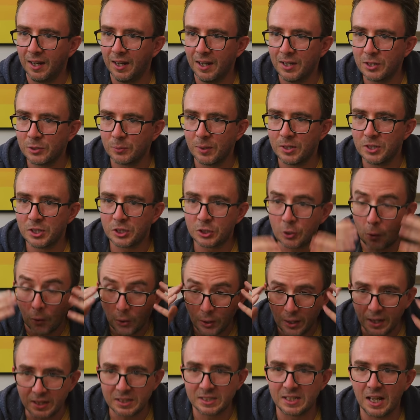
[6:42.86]
And so I
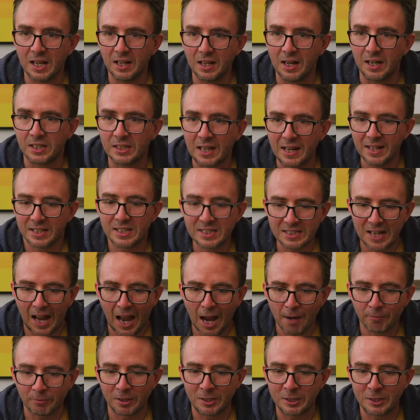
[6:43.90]
kind of snapped.